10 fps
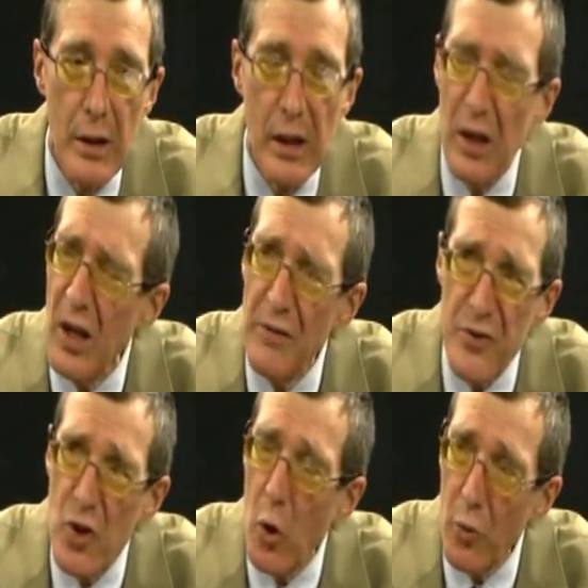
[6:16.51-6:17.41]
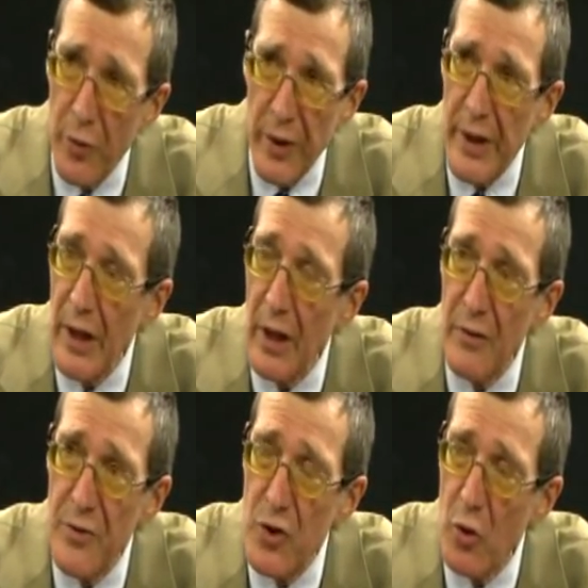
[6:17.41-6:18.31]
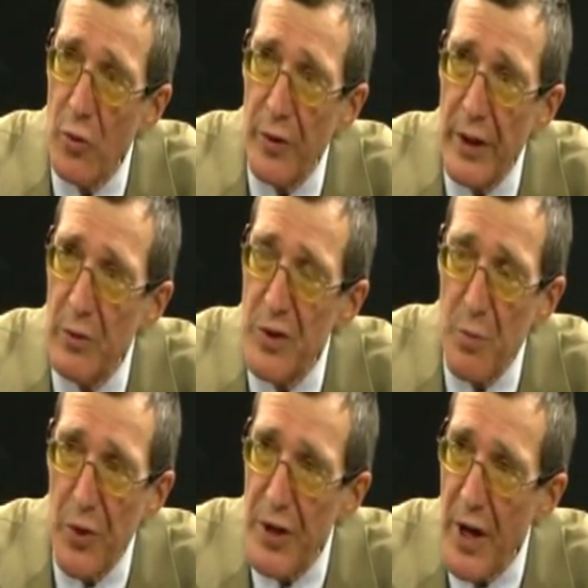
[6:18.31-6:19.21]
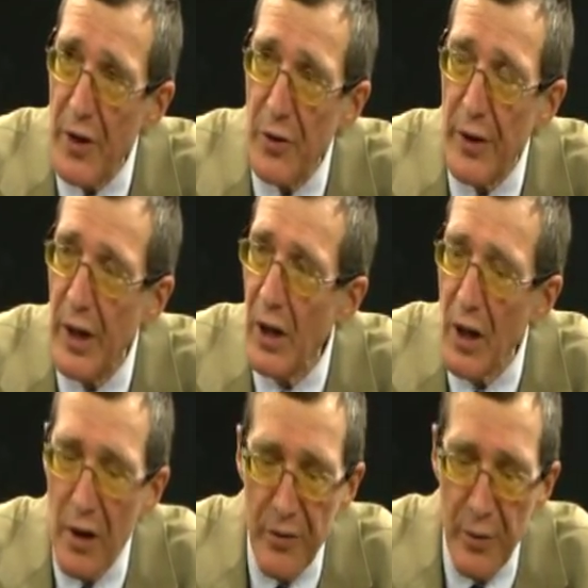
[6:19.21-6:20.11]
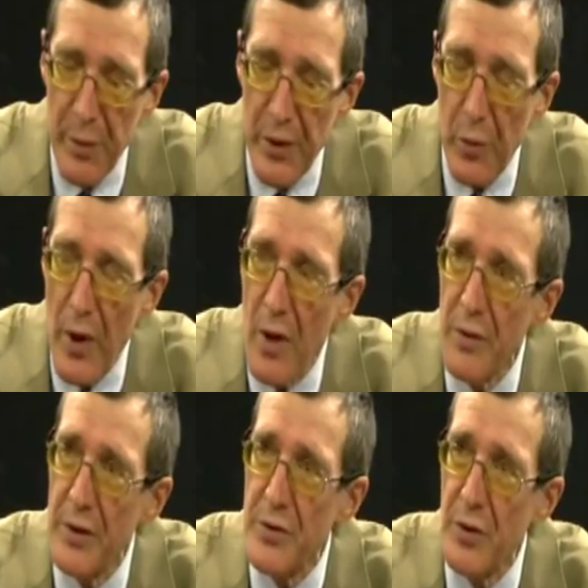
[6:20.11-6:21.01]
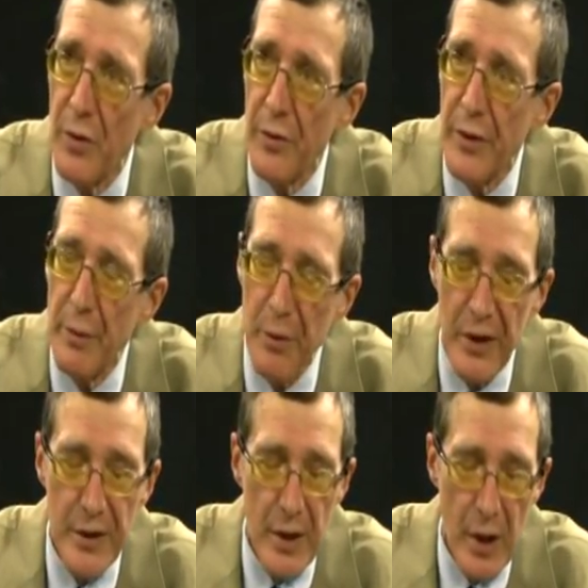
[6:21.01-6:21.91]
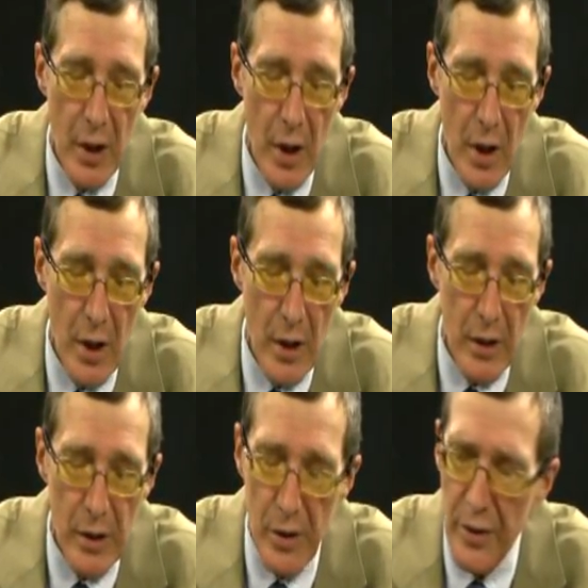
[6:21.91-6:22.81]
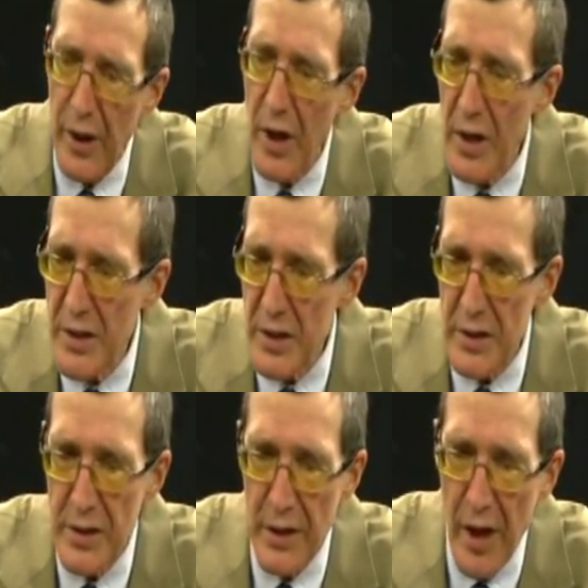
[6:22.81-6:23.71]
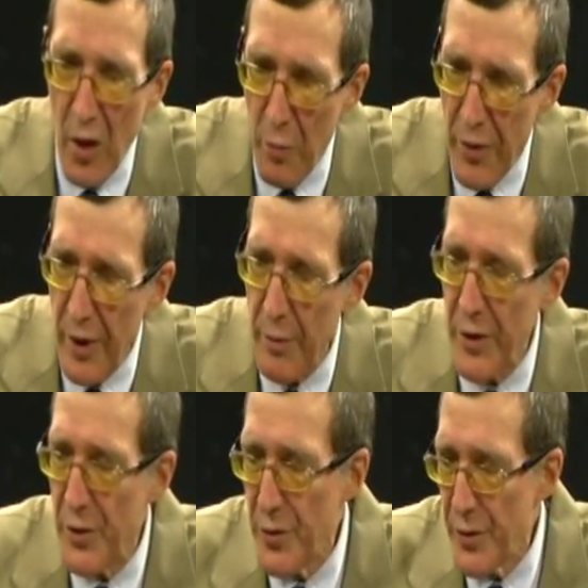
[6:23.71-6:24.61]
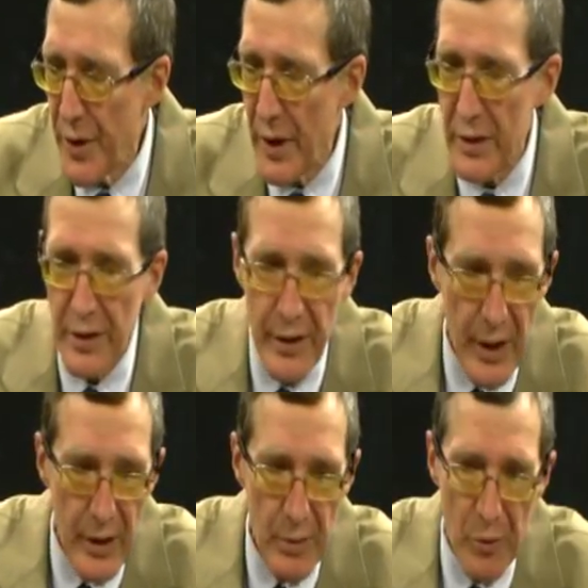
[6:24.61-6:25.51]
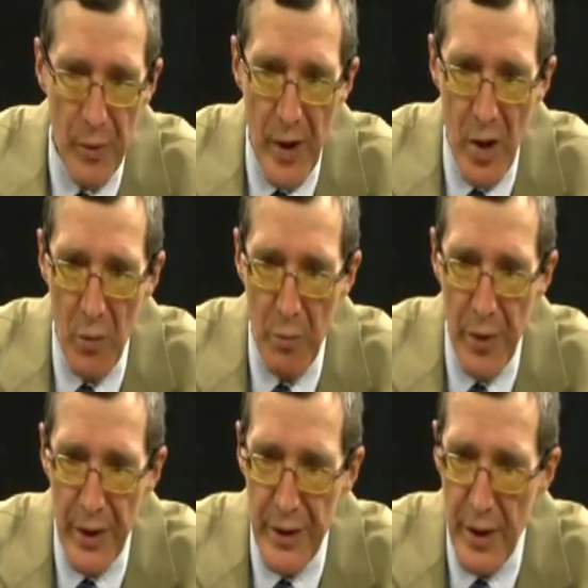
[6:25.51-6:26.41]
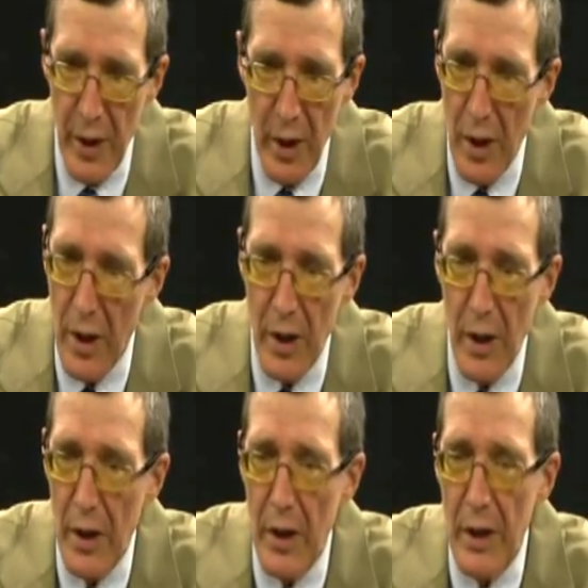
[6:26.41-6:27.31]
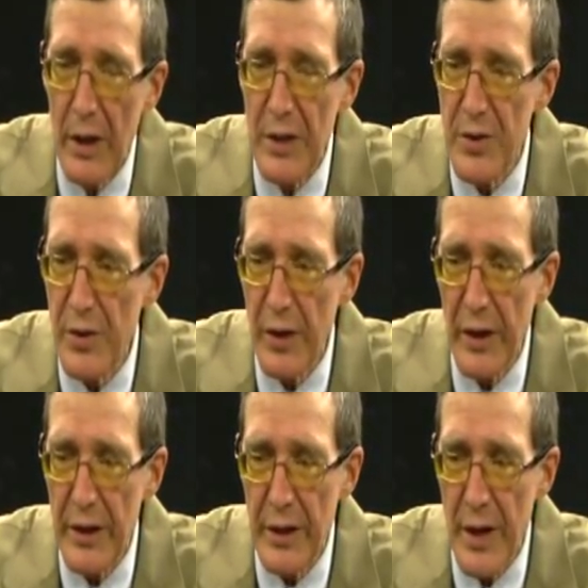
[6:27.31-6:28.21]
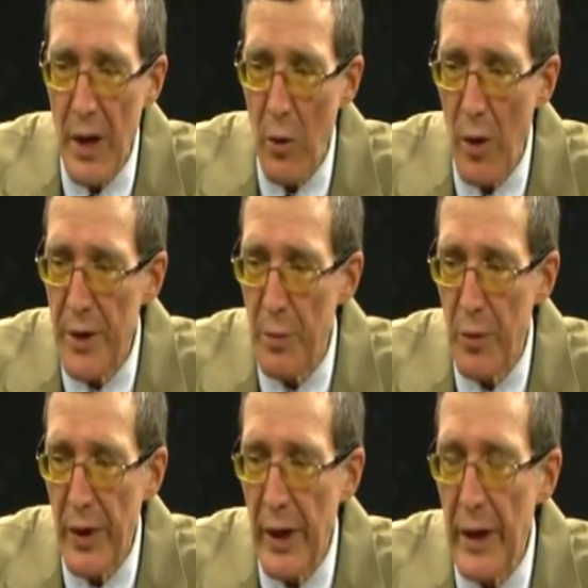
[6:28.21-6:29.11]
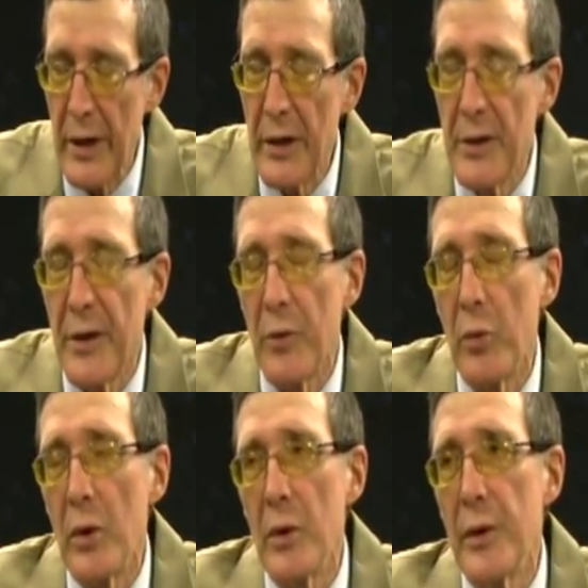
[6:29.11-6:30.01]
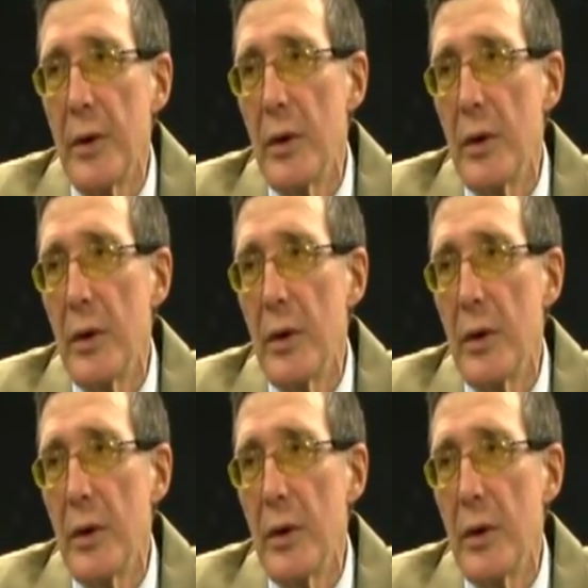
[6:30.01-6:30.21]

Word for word: he loved children. He loved children. He was a protector. He loved to be around the children, but uh, you know the cousins and help them and do things and take them around. But uh, he certainly did not want to bring any into the world.